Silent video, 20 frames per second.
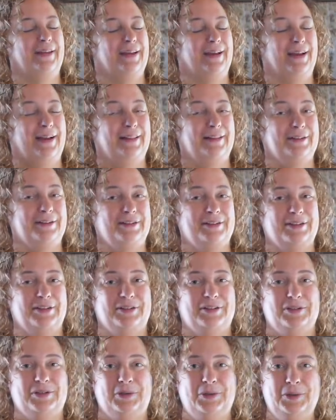I learned
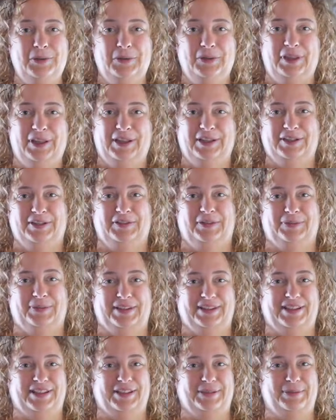2 things from
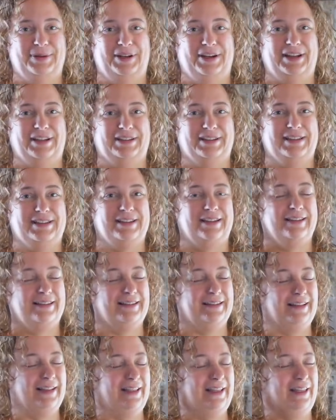this experience.
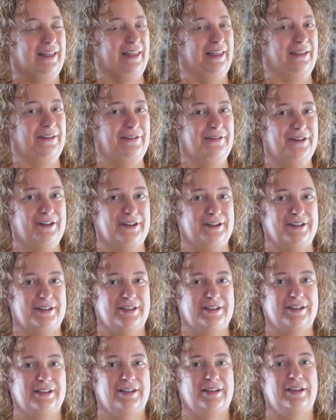The
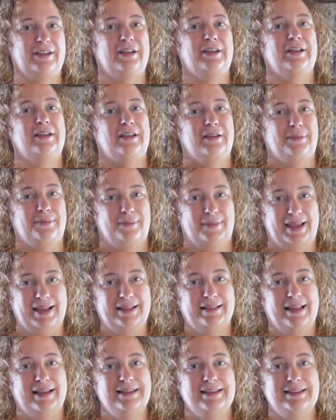first,
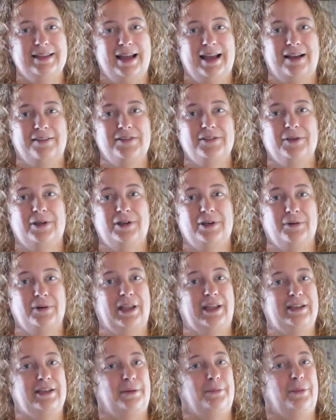make less salve so I don't
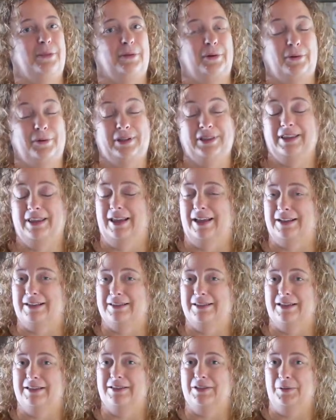end up throwing the
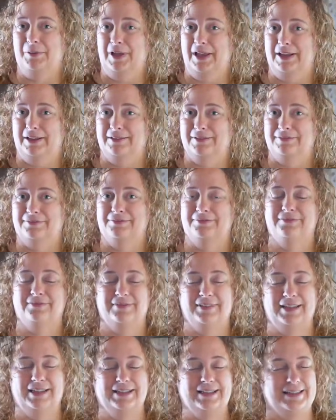excess away.
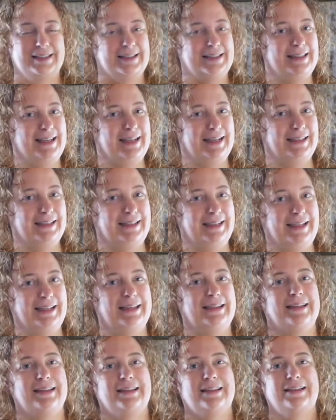And secondly,
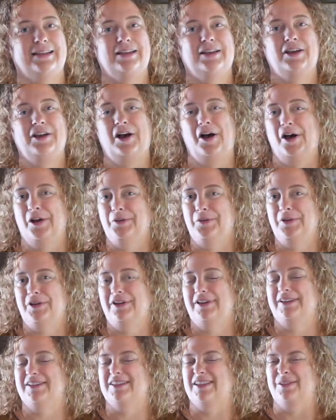cottonwood
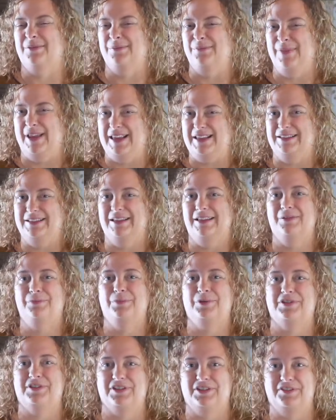is an amazing
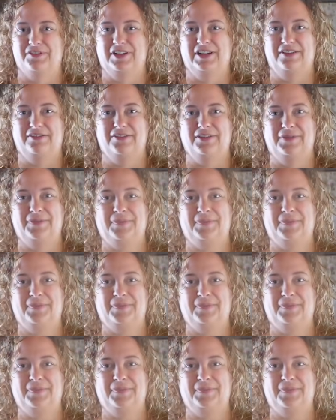preservative.